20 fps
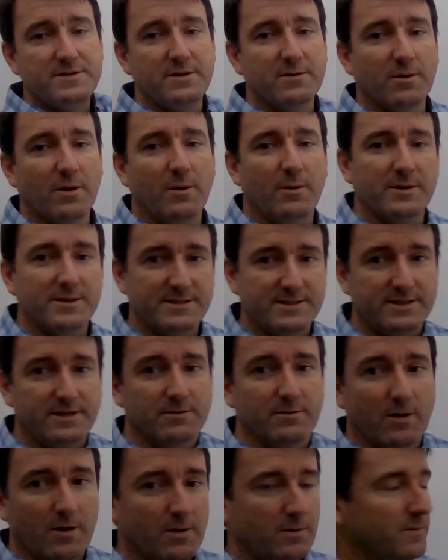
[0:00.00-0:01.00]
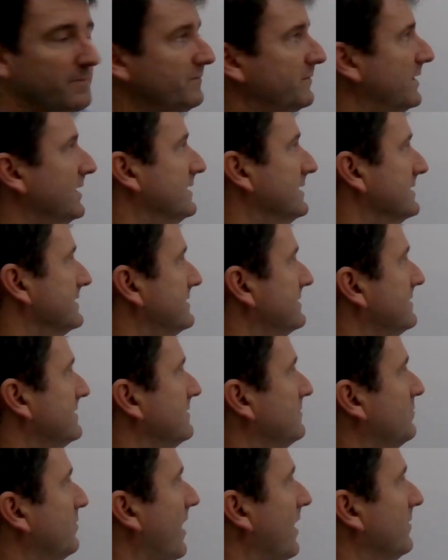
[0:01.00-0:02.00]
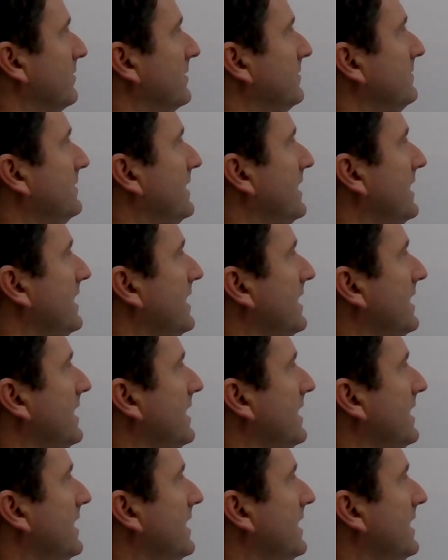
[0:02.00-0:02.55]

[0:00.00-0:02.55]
0 is 0 in this problem.